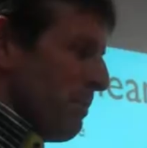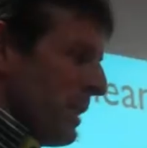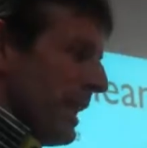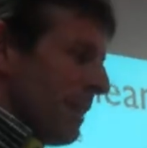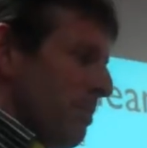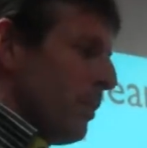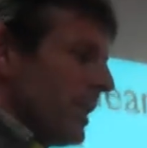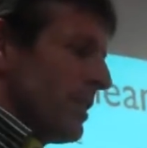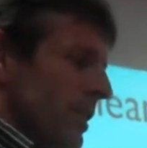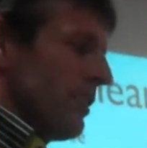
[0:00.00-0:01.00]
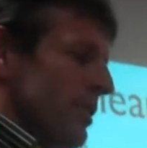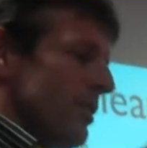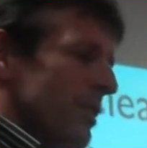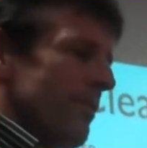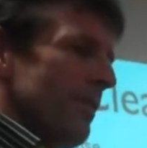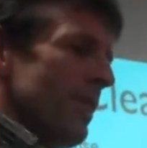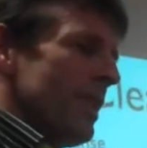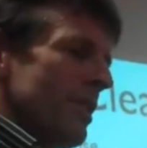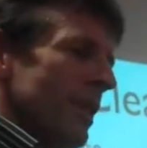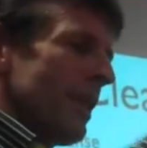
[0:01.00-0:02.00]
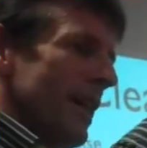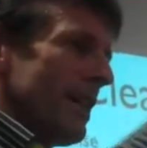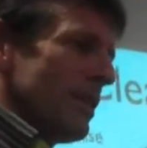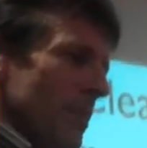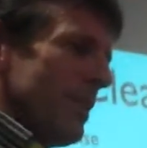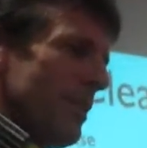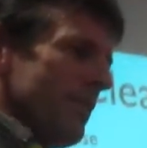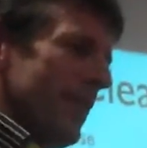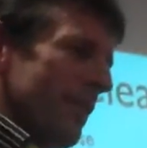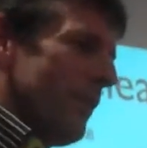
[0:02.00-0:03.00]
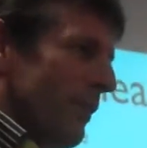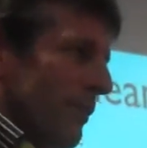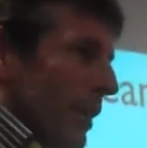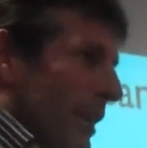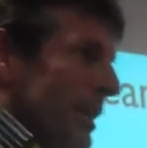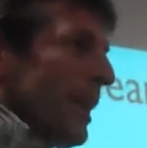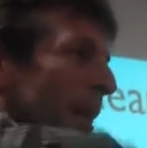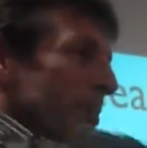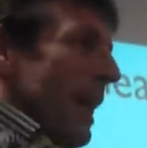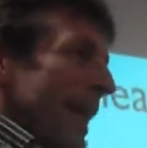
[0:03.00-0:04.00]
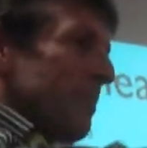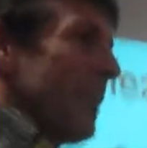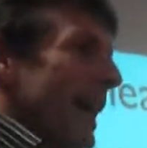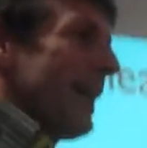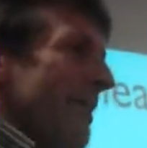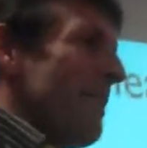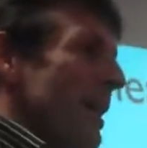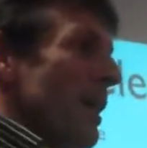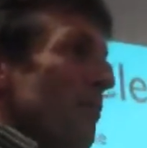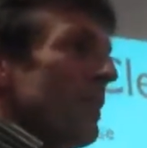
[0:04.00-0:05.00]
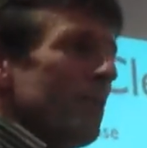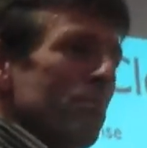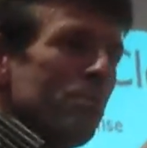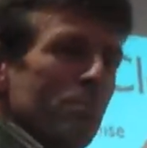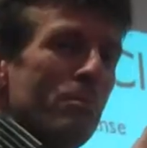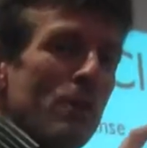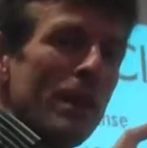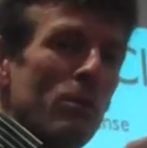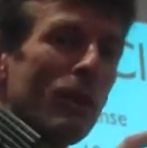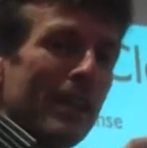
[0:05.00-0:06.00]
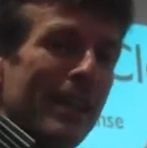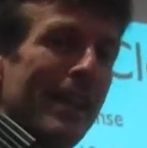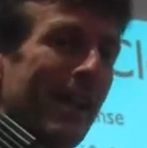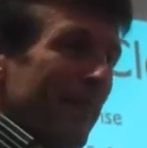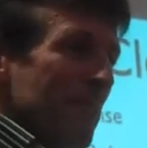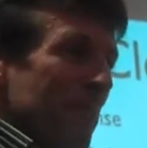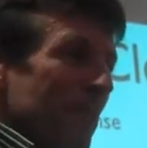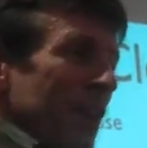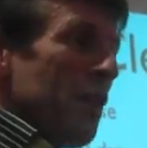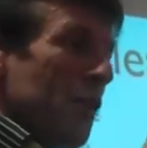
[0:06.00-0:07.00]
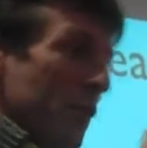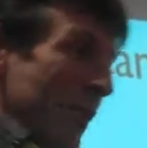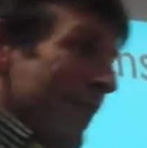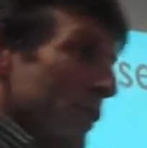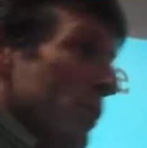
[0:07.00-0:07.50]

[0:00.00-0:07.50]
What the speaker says: But like in Polish culture and stuff, like wee shot glasses where you just fill it full of vodka and you like bang it back. But you really want to take 3 of